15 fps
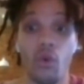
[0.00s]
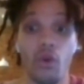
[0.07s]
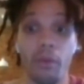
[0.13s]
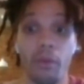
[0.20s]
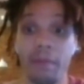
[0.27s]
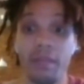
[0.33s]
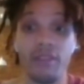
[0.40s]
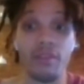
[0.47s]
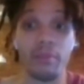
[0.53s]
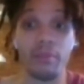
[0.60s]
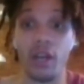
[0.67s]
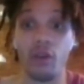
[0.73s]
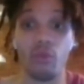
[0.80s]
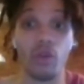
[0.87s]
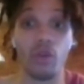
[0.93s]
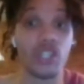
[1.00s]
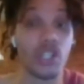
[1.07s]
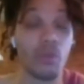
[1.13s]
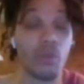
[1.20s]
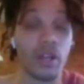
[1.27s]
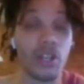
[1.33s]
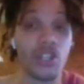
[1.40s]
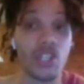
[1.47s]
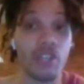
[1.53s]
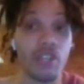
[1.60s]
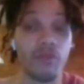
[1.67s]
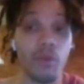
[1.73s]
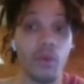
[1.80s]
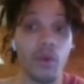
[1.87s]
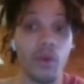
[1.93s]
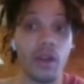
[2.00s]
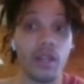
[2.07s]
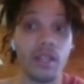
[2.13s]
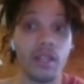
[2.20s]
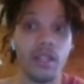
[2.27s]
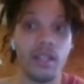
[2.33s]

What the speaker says: maybe even better, rook G1 and G4.